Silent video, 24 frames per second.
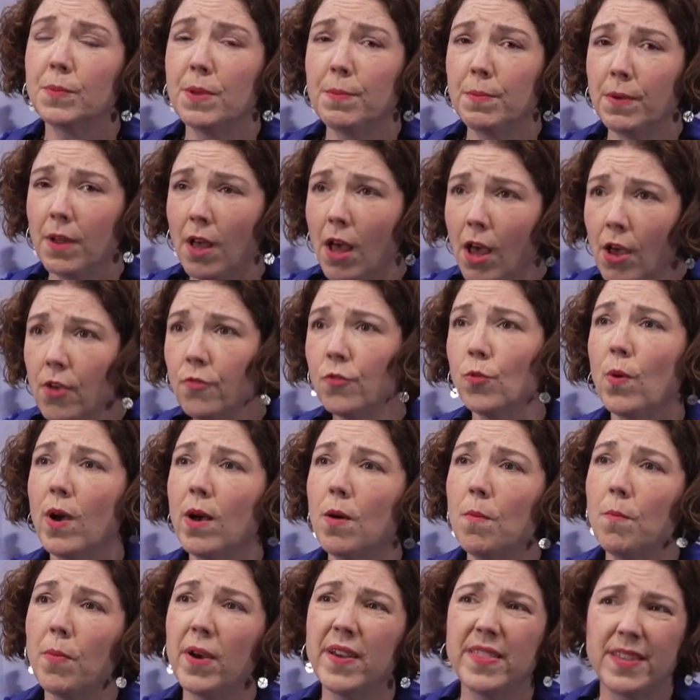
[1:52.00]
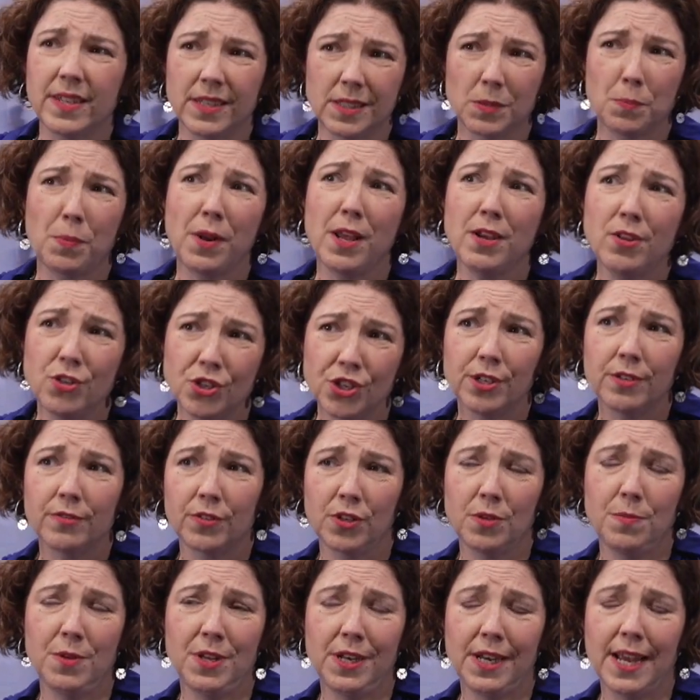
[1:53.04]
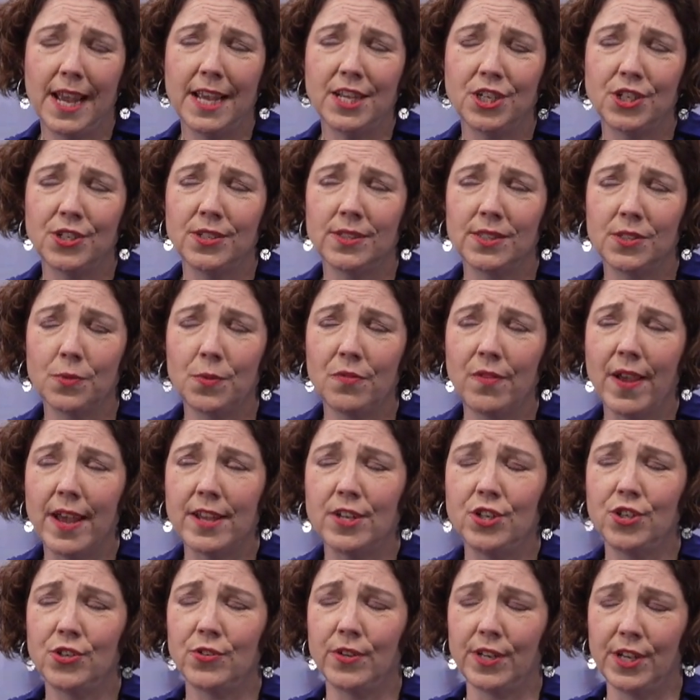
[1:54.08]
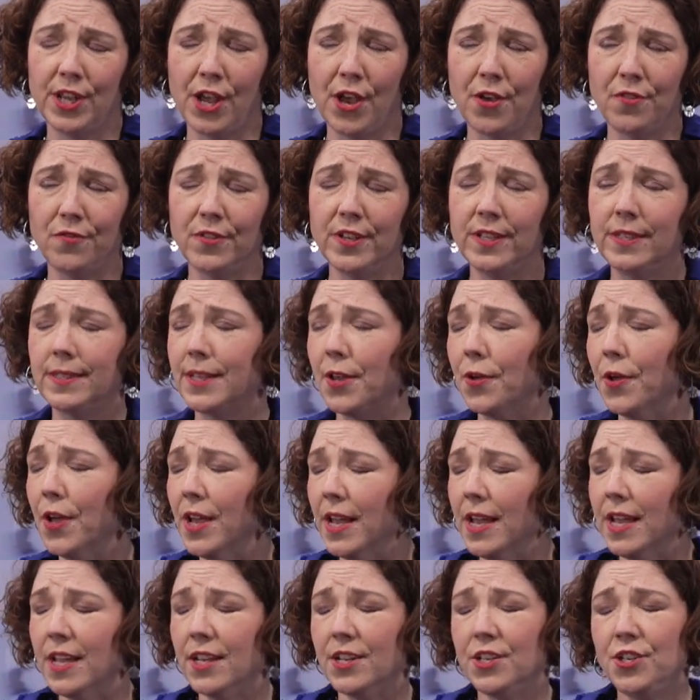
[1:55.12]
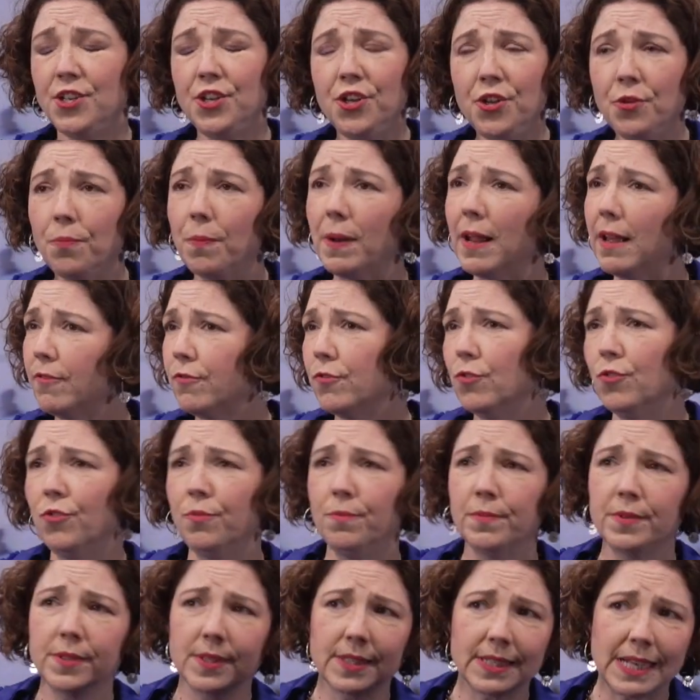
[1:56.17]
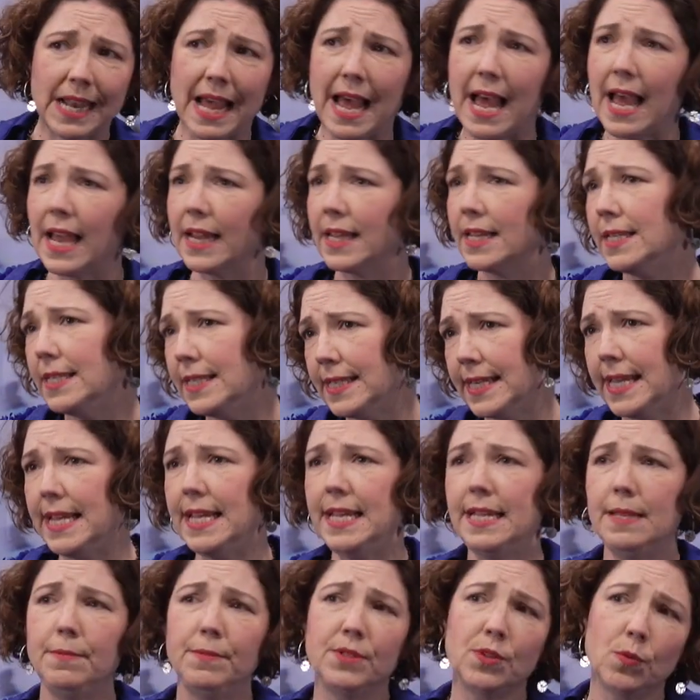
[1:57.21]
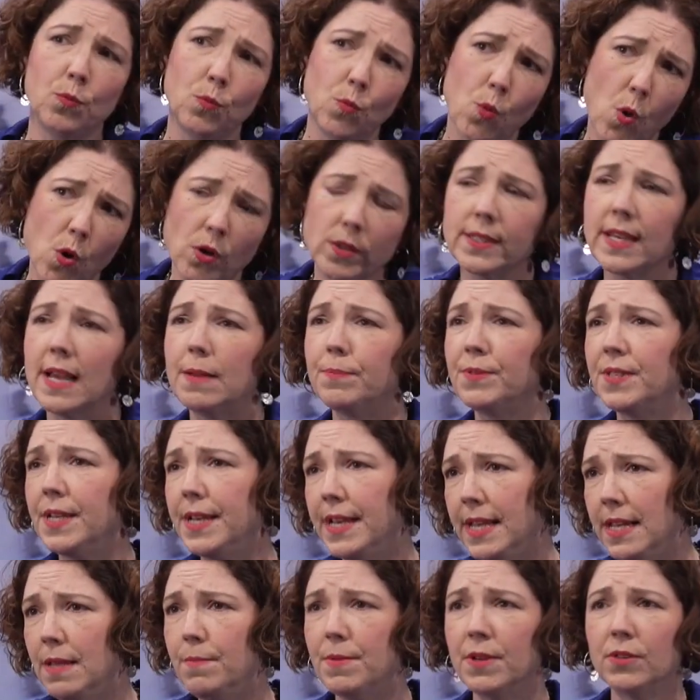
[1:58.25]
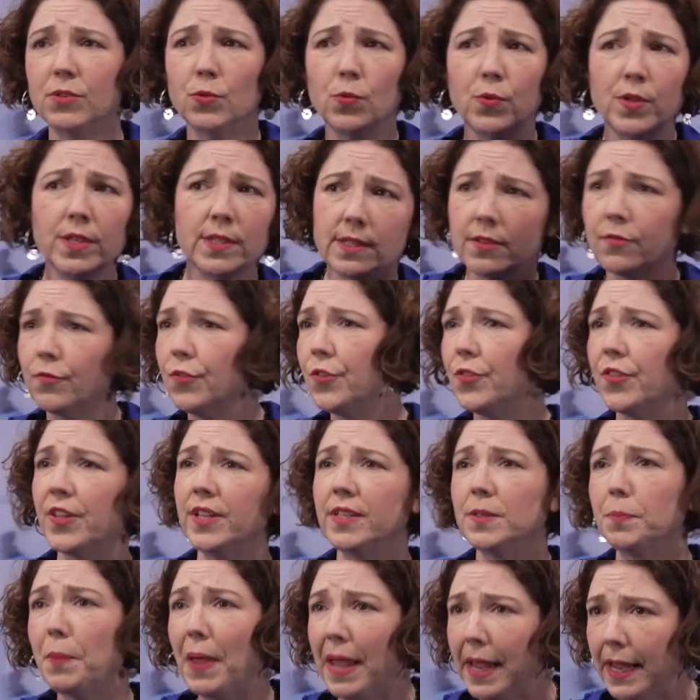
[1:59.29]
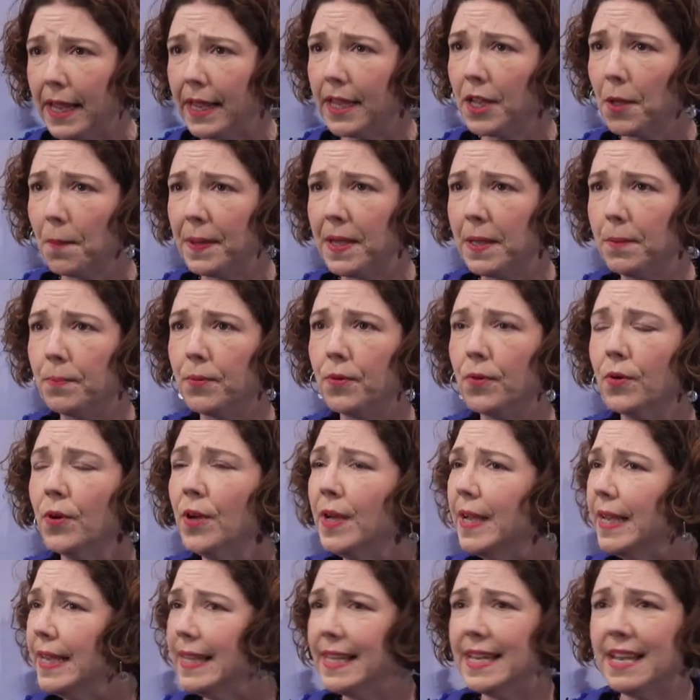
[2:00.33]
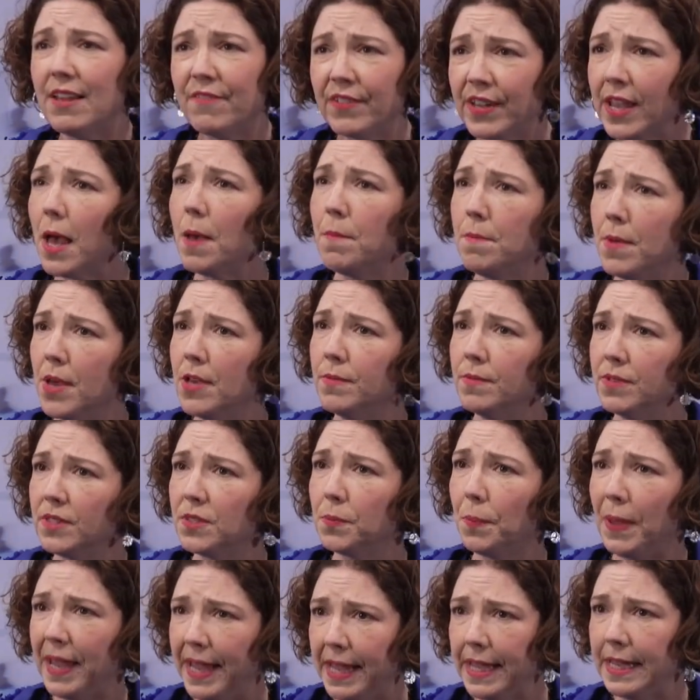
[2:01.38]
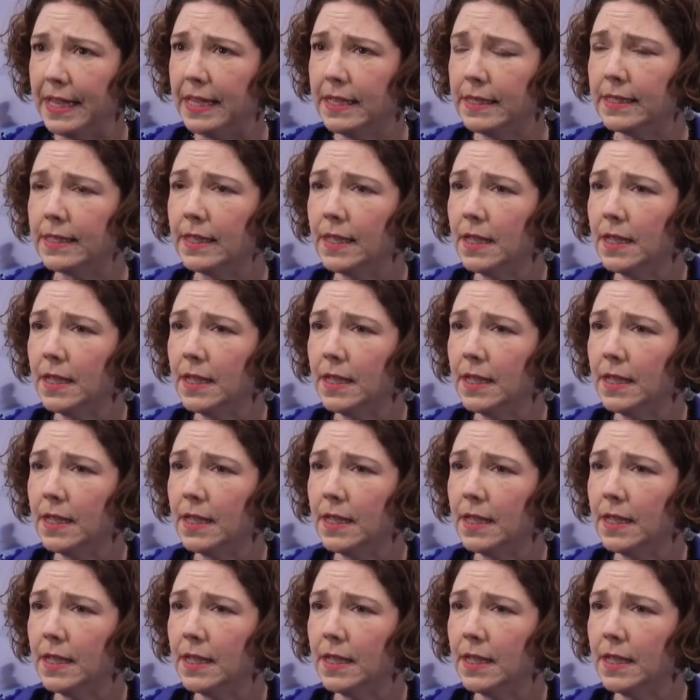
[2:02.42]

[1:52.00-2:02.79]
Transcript: People are overwhelmed by the explosion of communications that we've had during COVID. So new platforms, Slack and Teams and WhatsApps and emails, all these different things pinging at people. They never get a moment's peace.